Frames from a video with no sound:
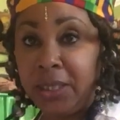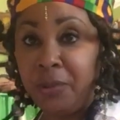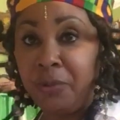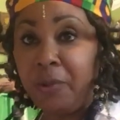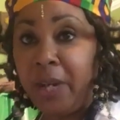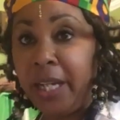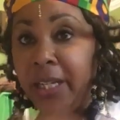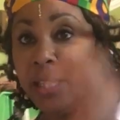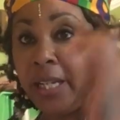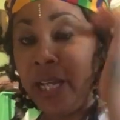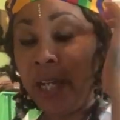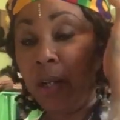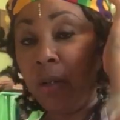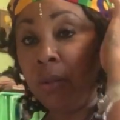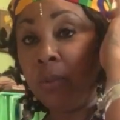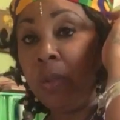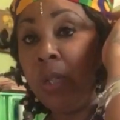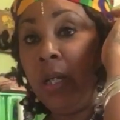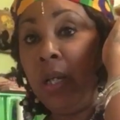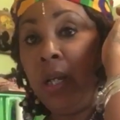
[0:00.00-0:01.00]
And right
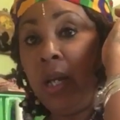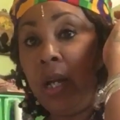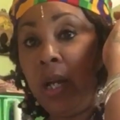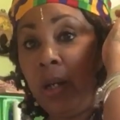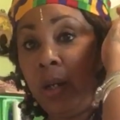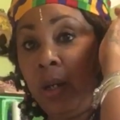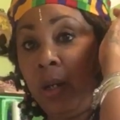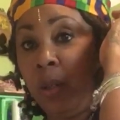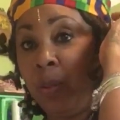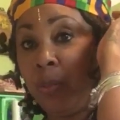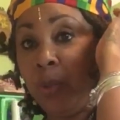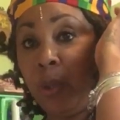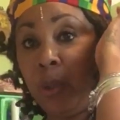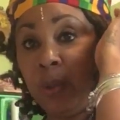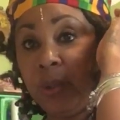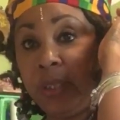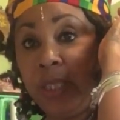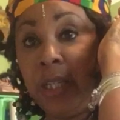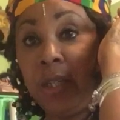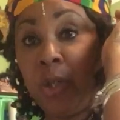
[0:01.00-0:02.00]
now,
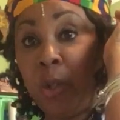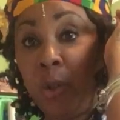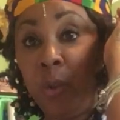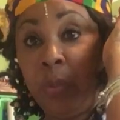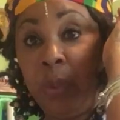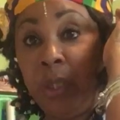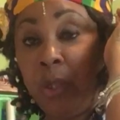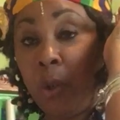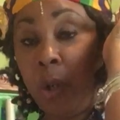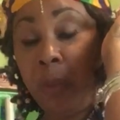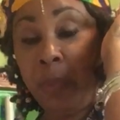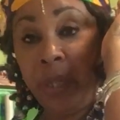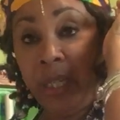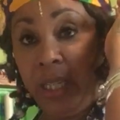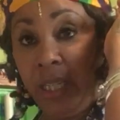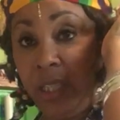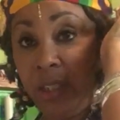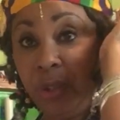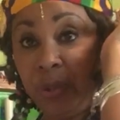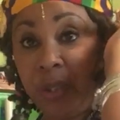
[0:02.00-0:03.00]
those that know me know I'm a
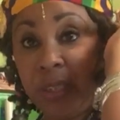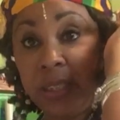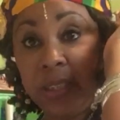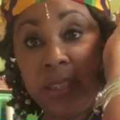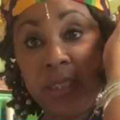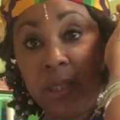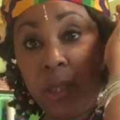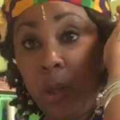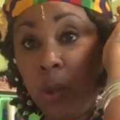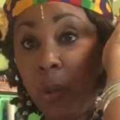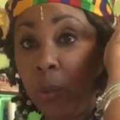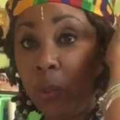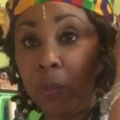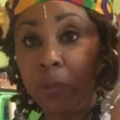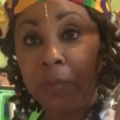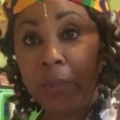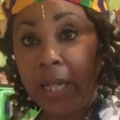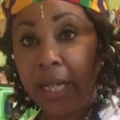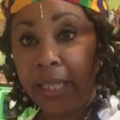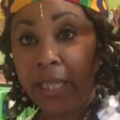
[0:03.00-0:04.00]
hairdresser, so
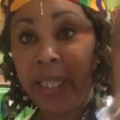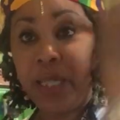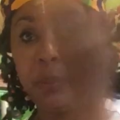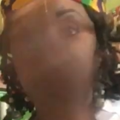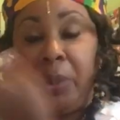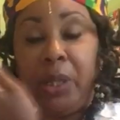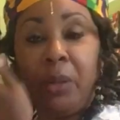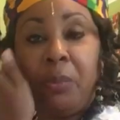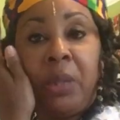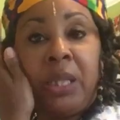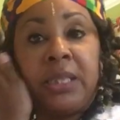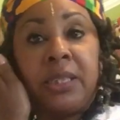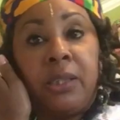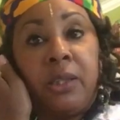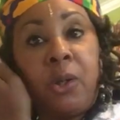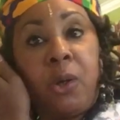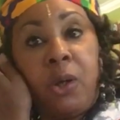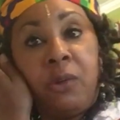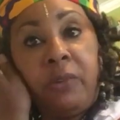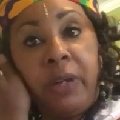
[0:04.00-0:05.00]
I can't be in my
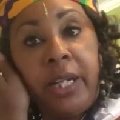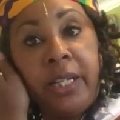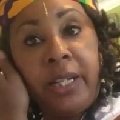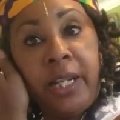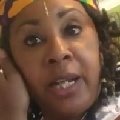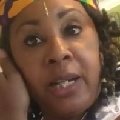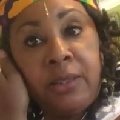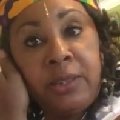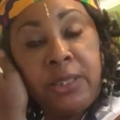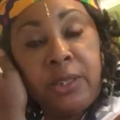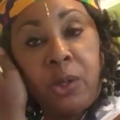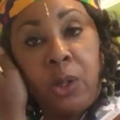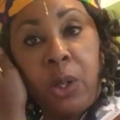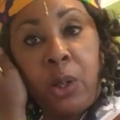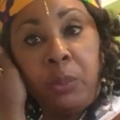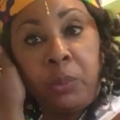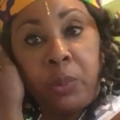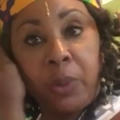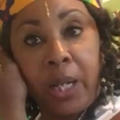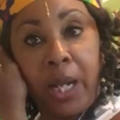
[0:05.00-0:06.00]
salon right now. So
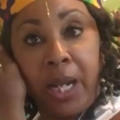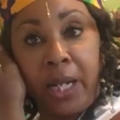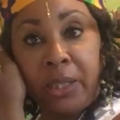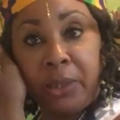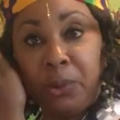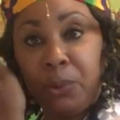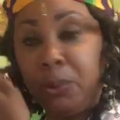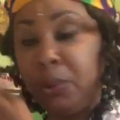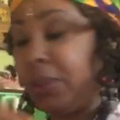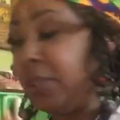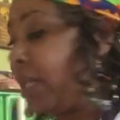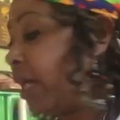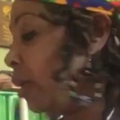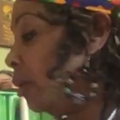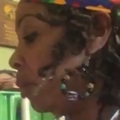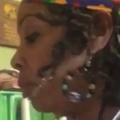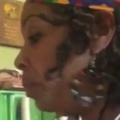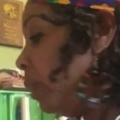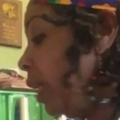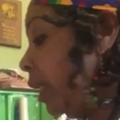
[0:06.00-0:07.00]
I'm kind of losing out
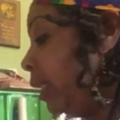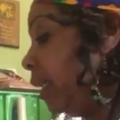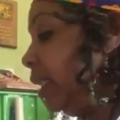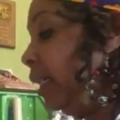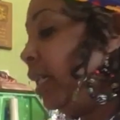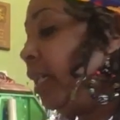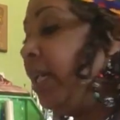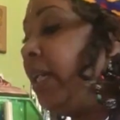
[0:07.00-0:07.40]
on money.